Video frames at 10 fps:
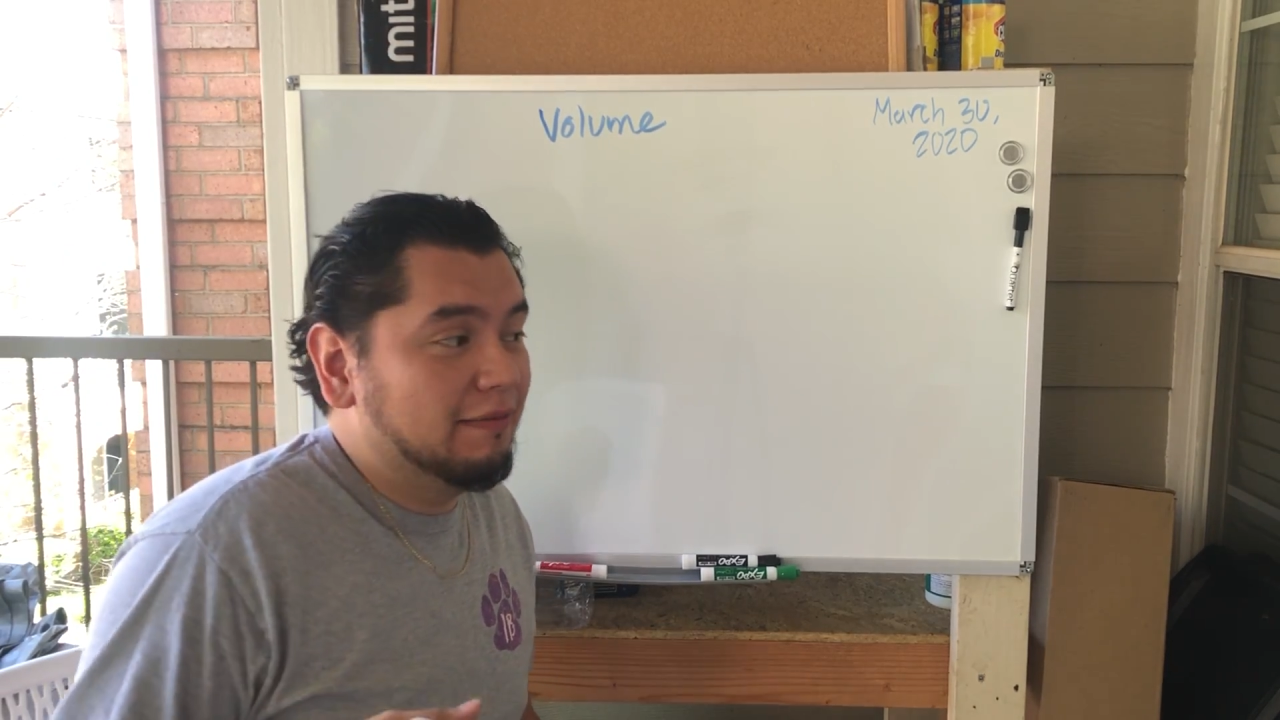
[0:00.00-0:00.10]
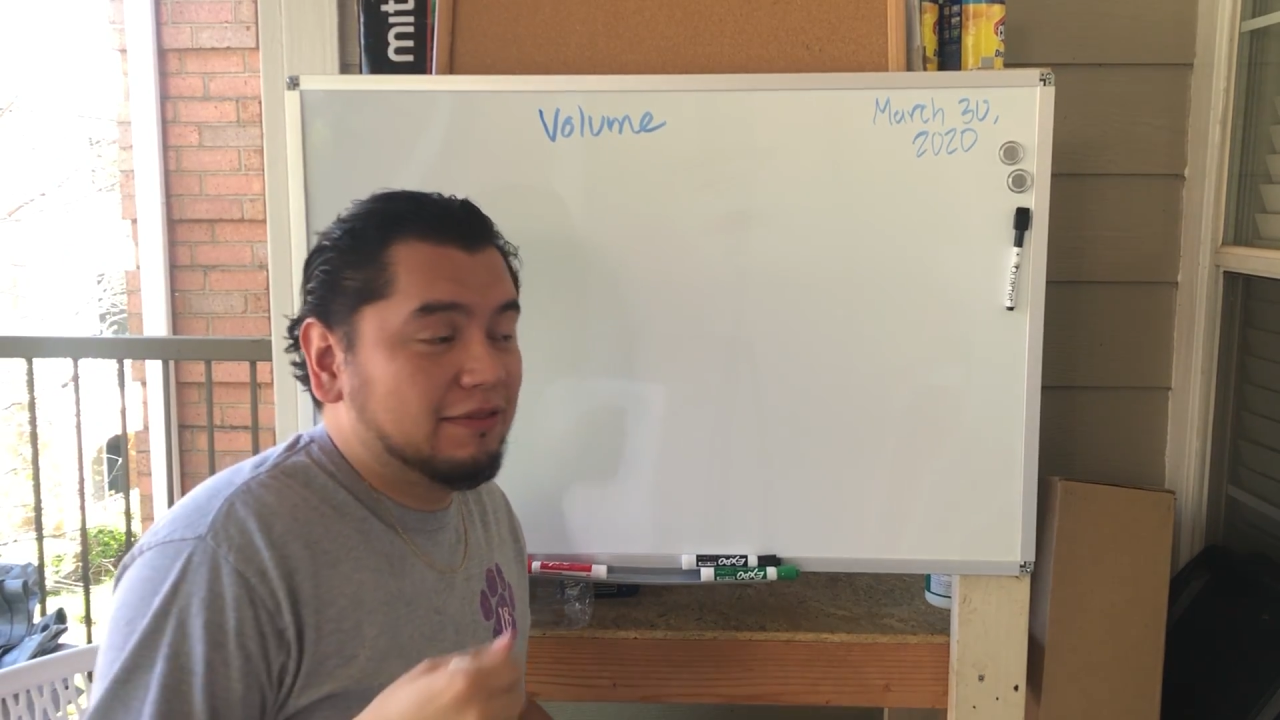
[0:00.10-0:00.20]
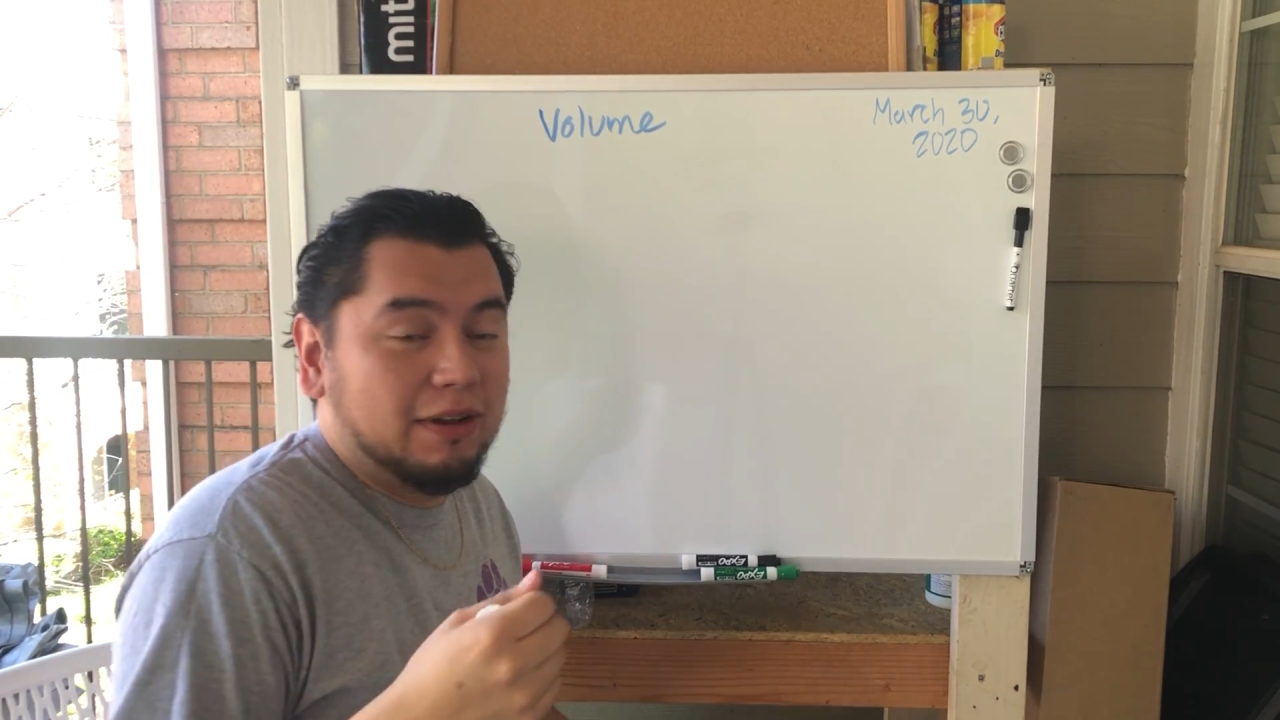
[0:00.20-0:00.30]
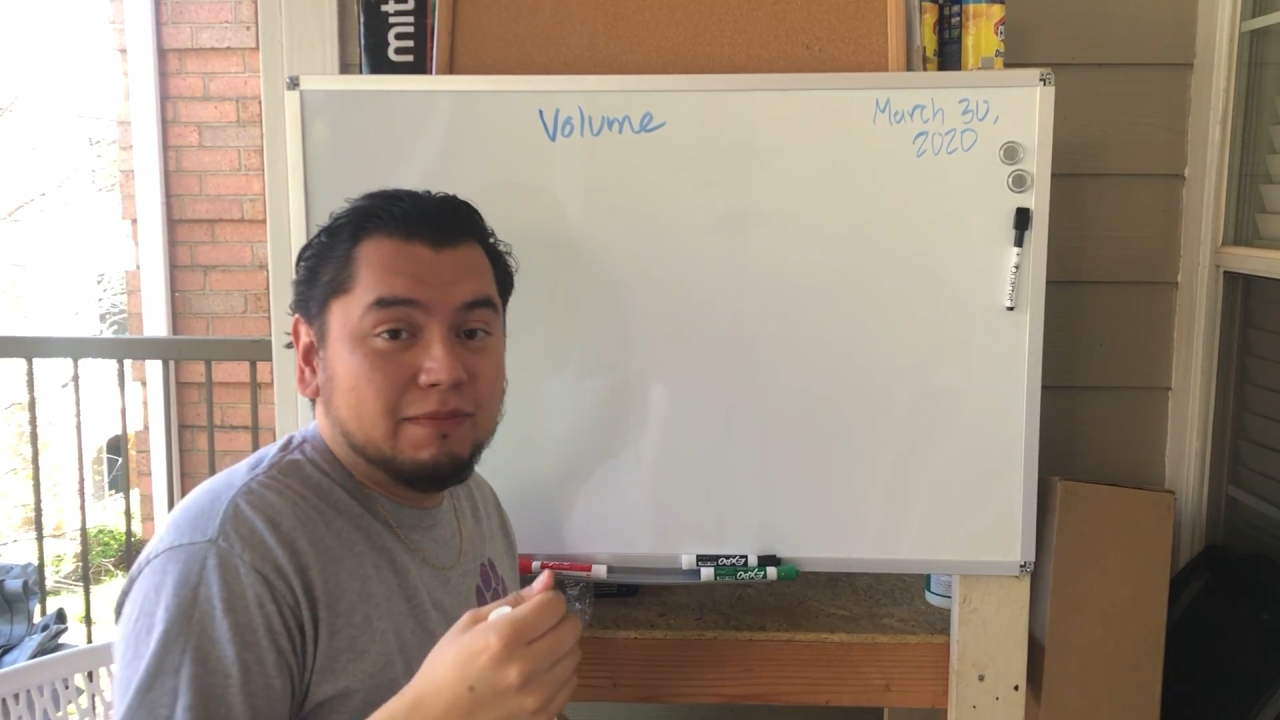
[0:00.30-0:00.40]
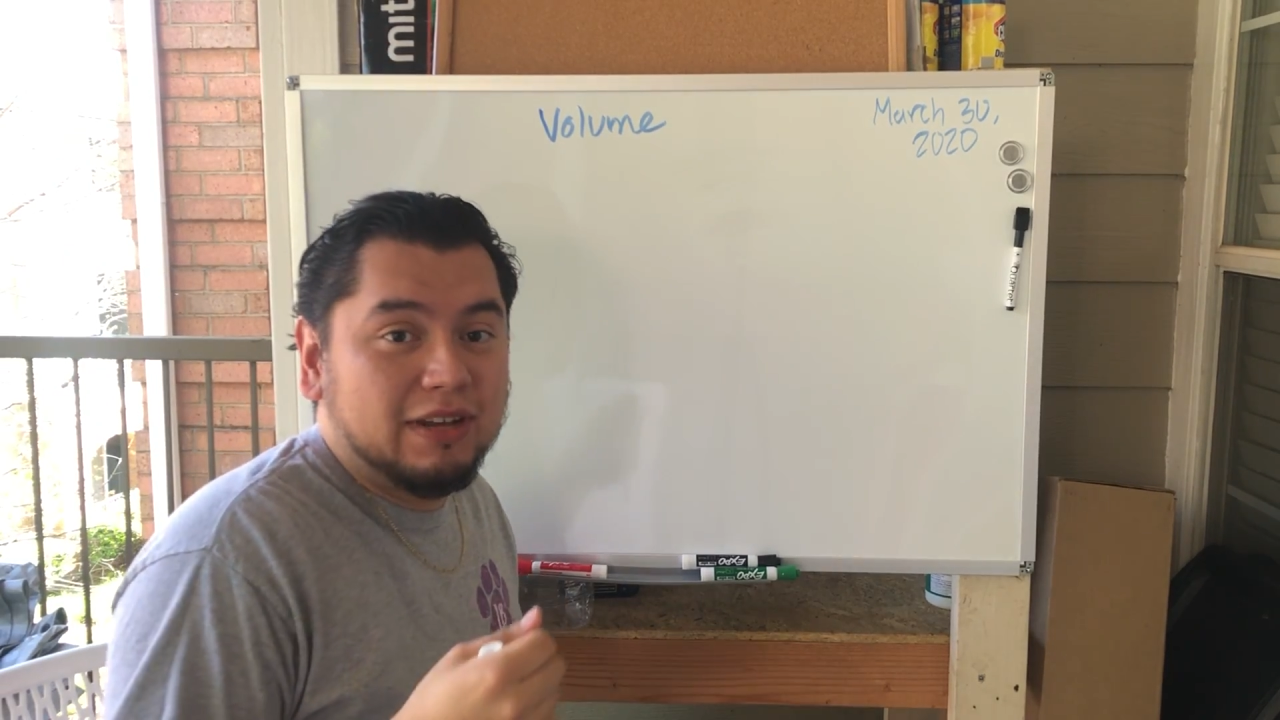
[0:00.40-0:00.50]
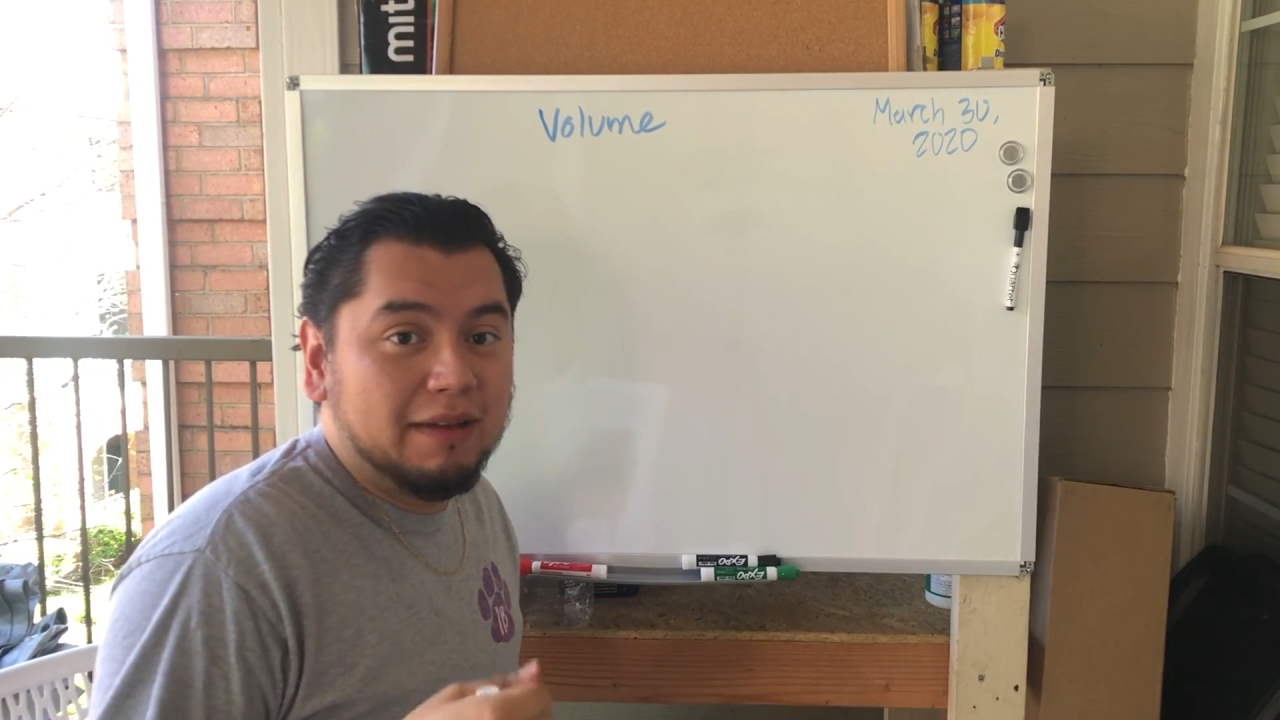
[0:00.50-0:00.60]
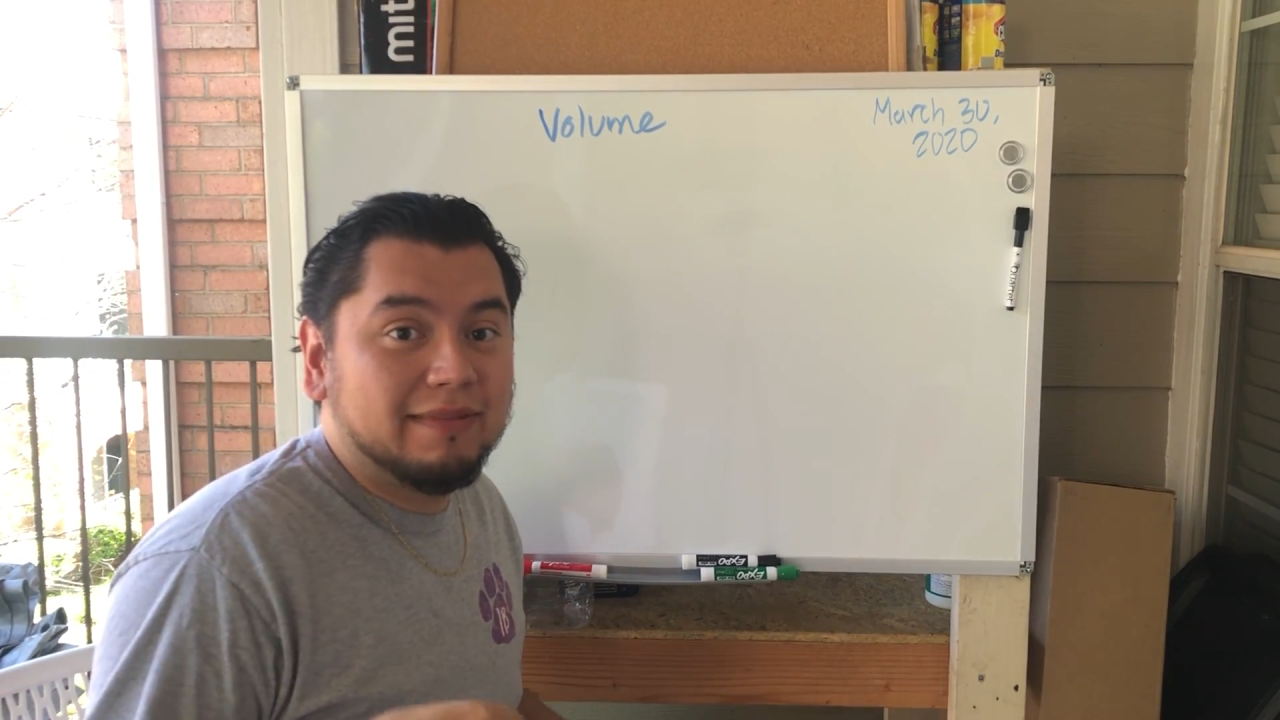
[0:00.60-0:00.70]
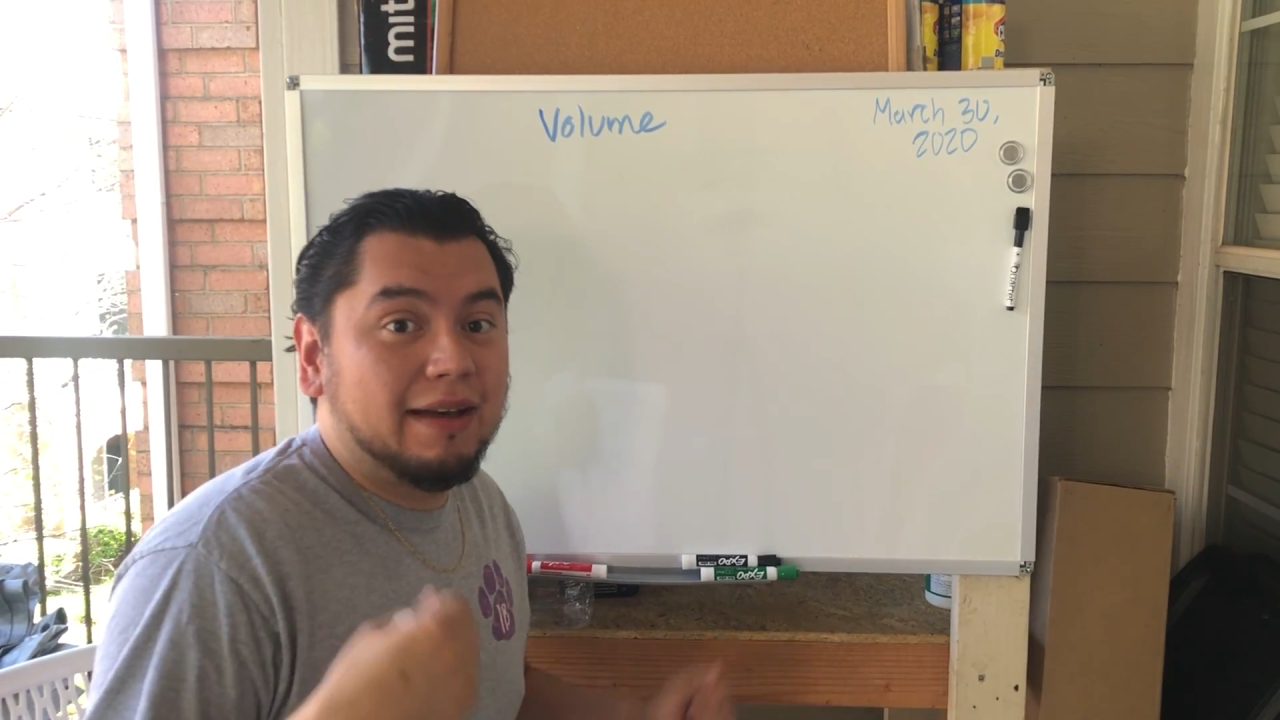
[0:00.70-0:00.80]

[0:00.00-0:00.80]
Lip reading: sometimes